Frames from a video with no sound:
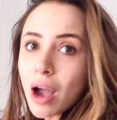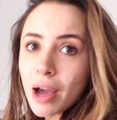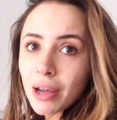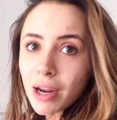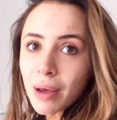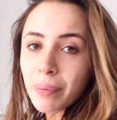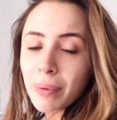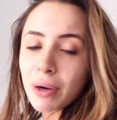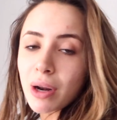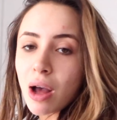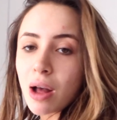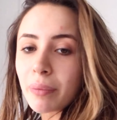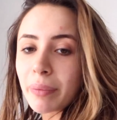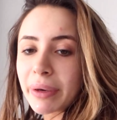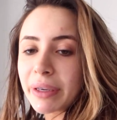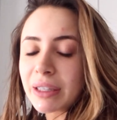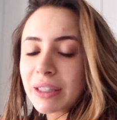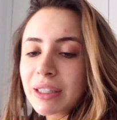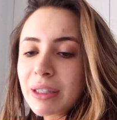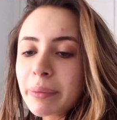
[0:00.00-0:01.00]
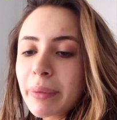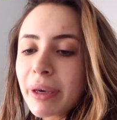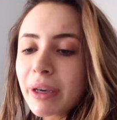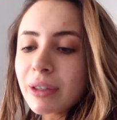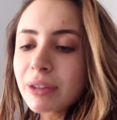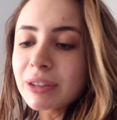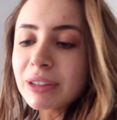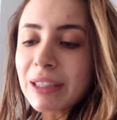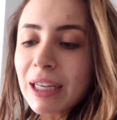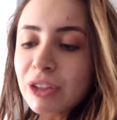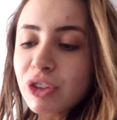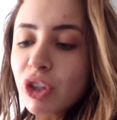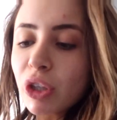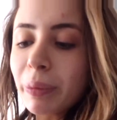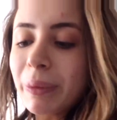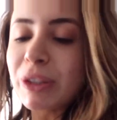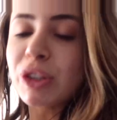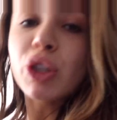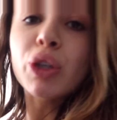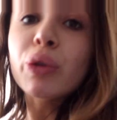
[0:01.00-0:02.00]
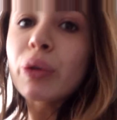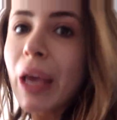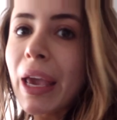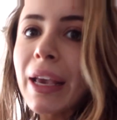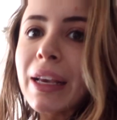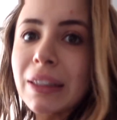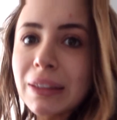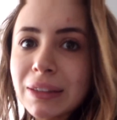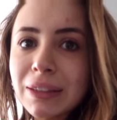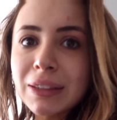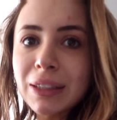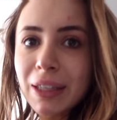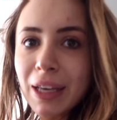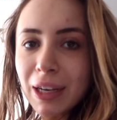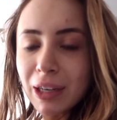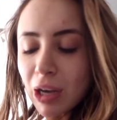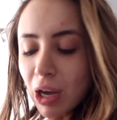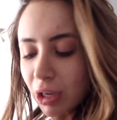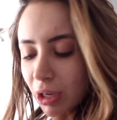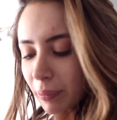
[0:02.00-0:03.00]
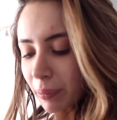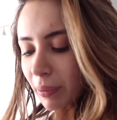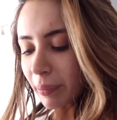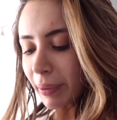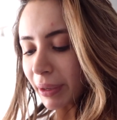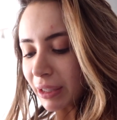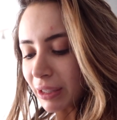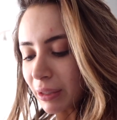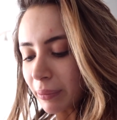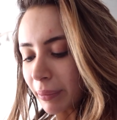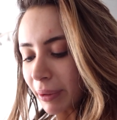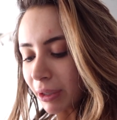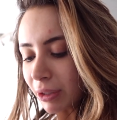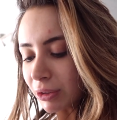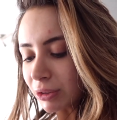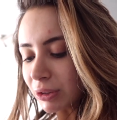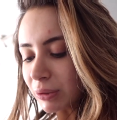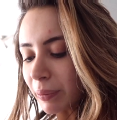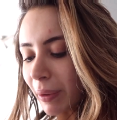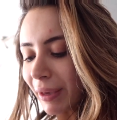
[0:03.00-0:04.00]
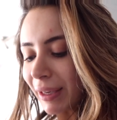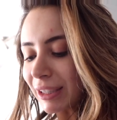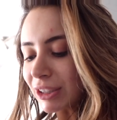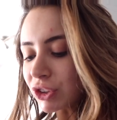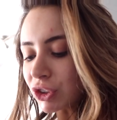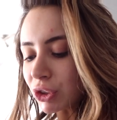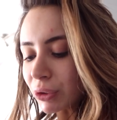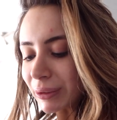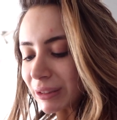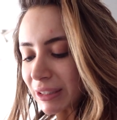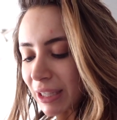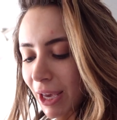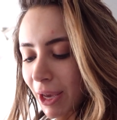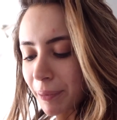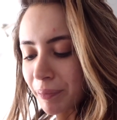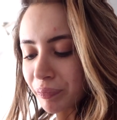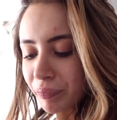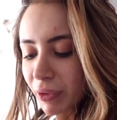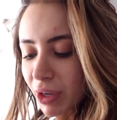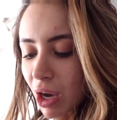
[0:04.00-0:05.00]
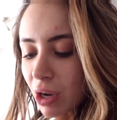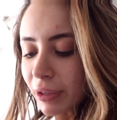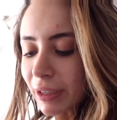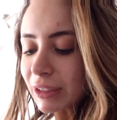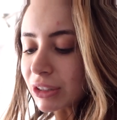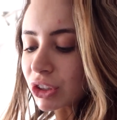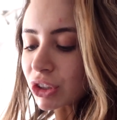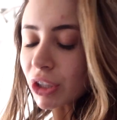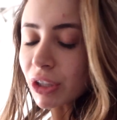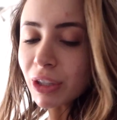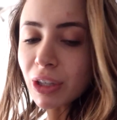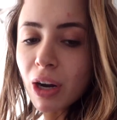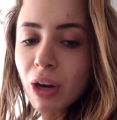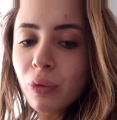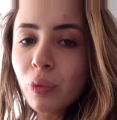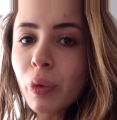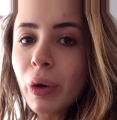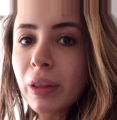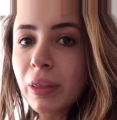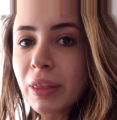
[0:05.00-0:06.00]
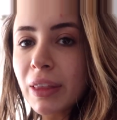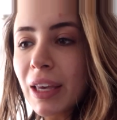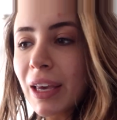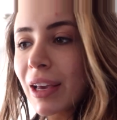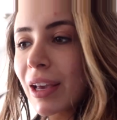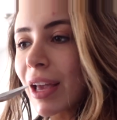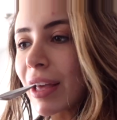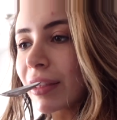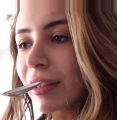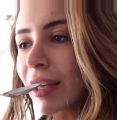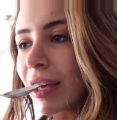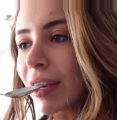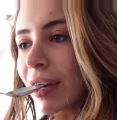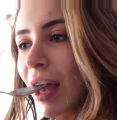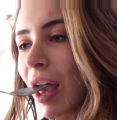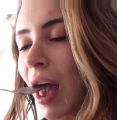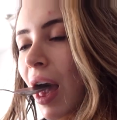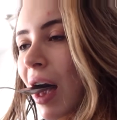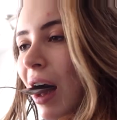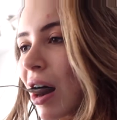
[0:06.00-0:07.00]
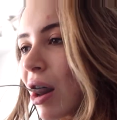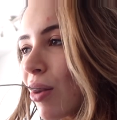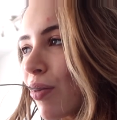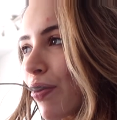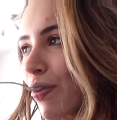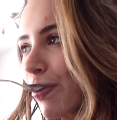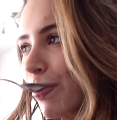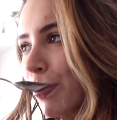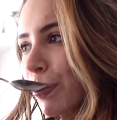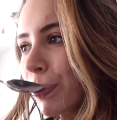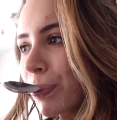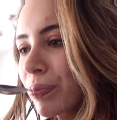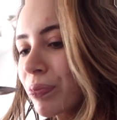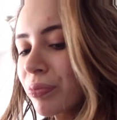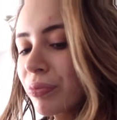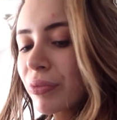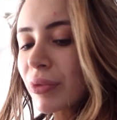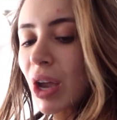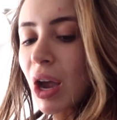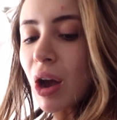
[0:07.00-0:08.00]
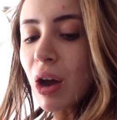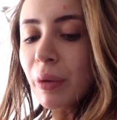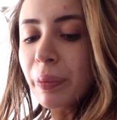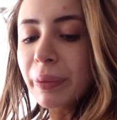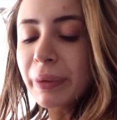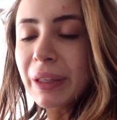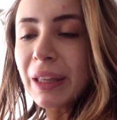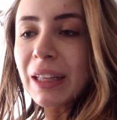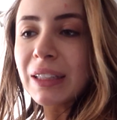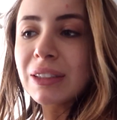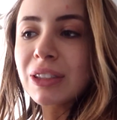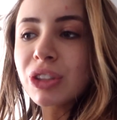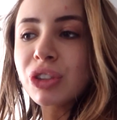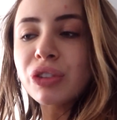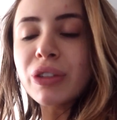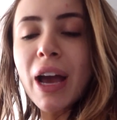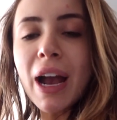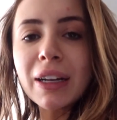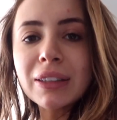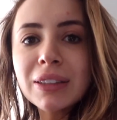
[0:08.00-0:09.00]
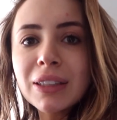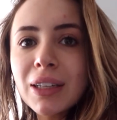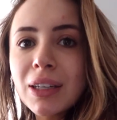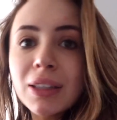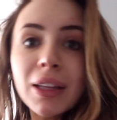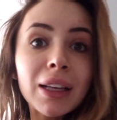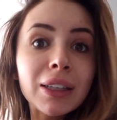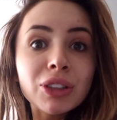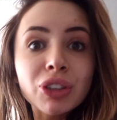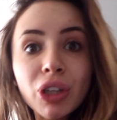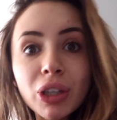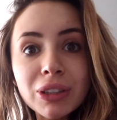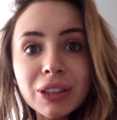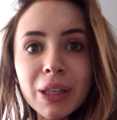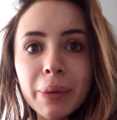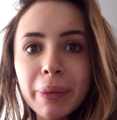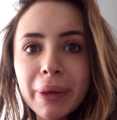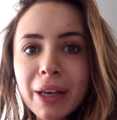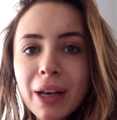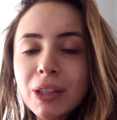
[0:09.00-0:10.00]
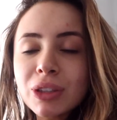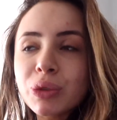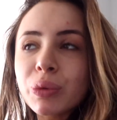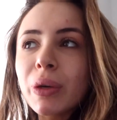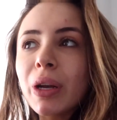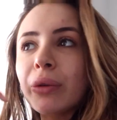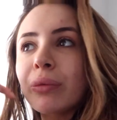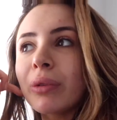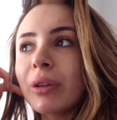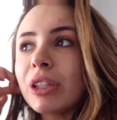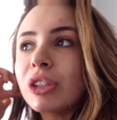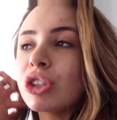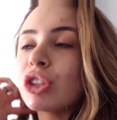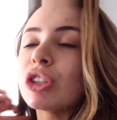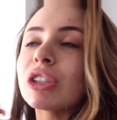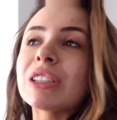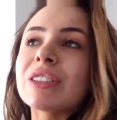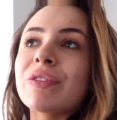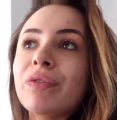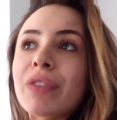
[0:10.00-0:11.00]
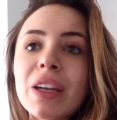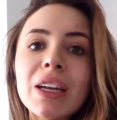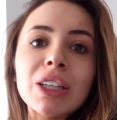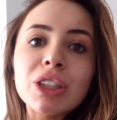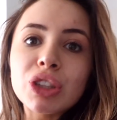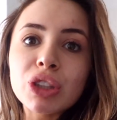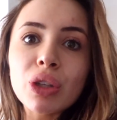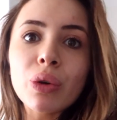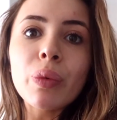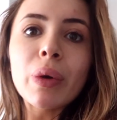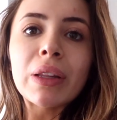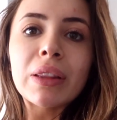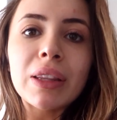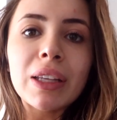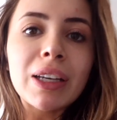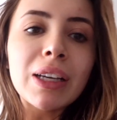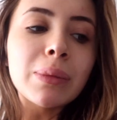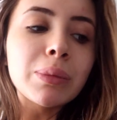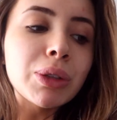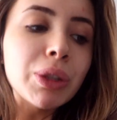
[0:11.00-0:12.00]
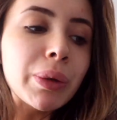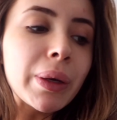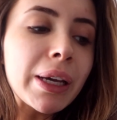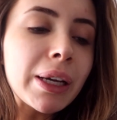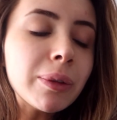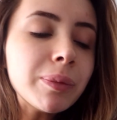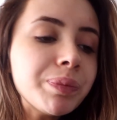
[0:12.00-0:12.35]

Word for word: caught up on all my emails. That took me 2 days to get caught up on my emails. My issue is that I'll get started on one thing and then I'll be like distracted and like start something else when I really should just finish the one thing I'm doing.